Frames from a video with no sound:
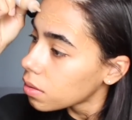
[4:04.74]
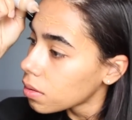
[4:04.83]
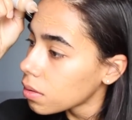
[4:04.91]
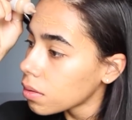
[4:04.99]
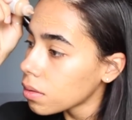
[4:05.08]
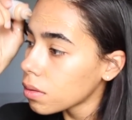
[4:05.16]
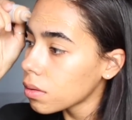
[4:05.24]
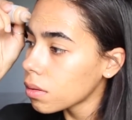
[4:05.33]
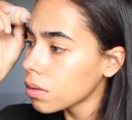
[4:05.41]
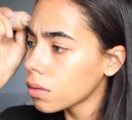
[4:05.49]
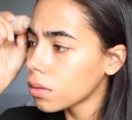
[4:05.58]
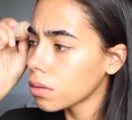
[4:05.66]

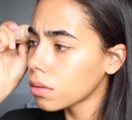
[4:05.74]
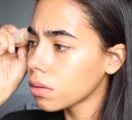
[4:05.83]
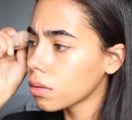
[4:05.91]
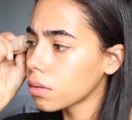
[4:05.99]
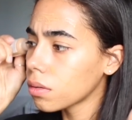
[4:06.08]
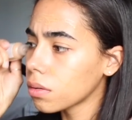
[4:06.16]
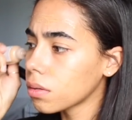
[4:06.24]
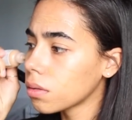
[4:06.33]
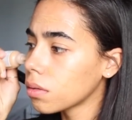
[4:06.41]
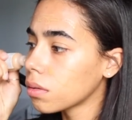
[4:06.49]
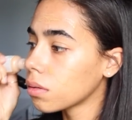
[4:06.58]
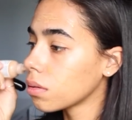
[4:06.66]

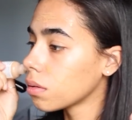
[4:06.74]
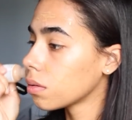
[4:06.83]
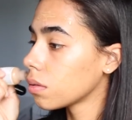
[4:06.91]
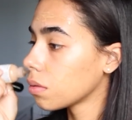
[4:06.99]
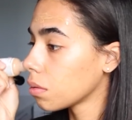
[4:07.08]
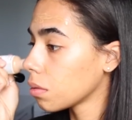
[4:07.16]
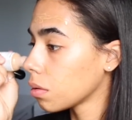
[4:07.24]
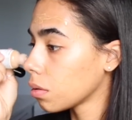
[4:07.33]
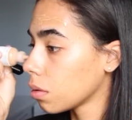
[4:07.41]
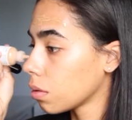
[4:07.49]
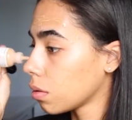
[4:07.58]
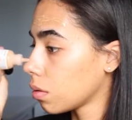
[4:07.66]

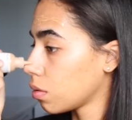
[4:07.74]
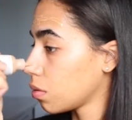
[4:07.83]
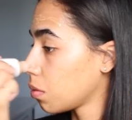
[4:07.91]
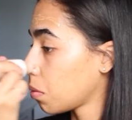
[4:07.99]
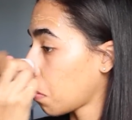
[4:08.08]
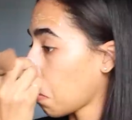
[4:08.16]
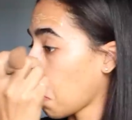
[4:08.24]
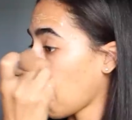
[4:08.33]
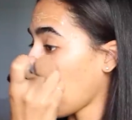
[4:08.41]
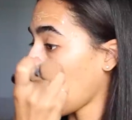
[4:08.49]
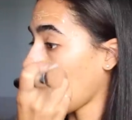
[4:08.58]
(silence)